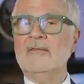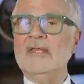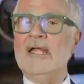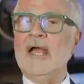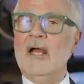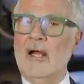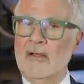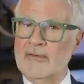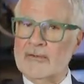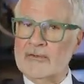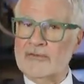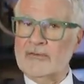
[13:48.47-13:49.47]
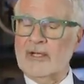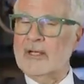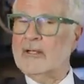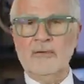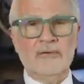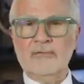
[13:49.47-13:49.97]
The other
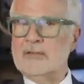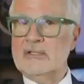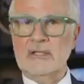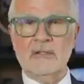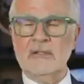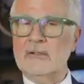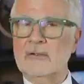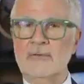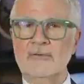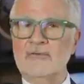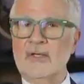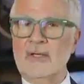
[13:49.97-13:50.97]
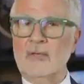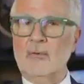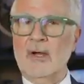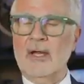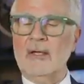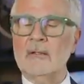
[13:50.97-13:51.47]
cyclists didn't lose any
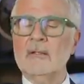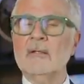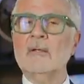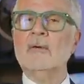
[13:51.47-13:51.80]
weight.